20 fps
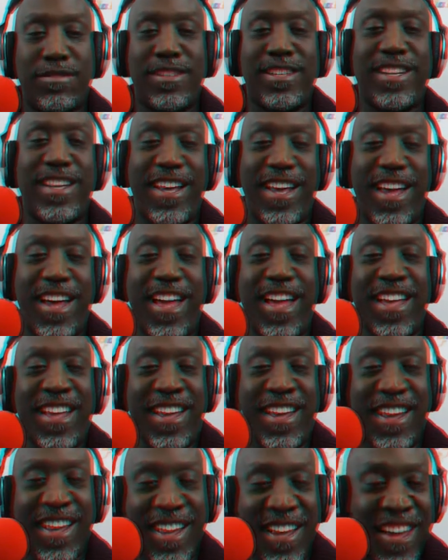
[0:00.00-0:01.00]

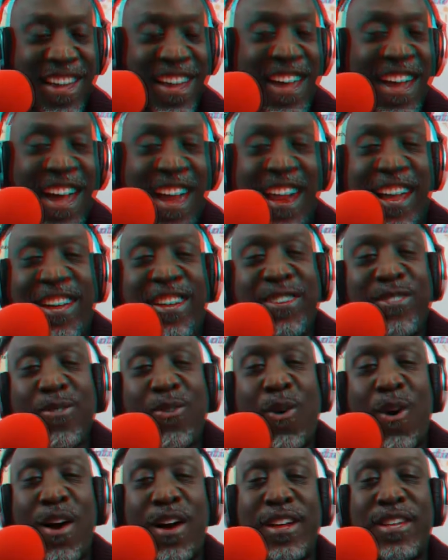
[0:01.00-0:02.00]
and I couldn't
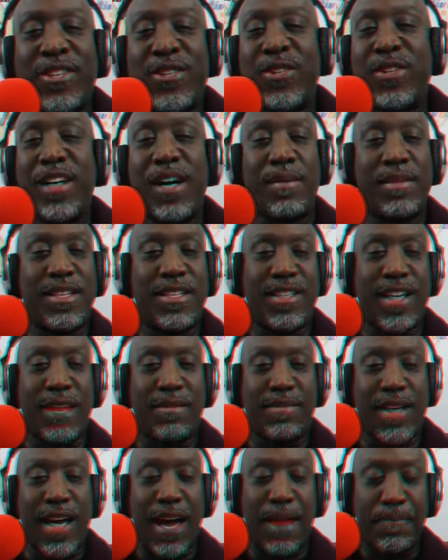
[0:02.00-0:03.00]
walk and chew gum at the same
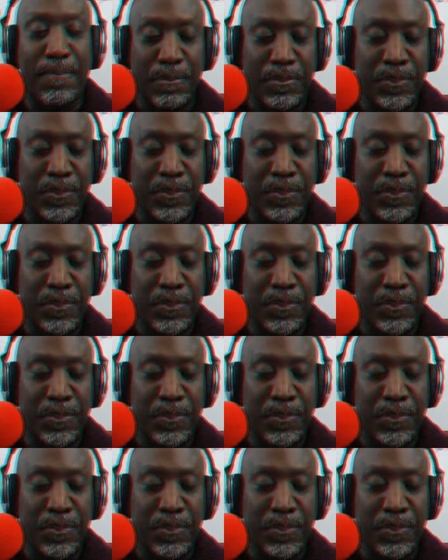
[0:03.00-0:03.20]
time.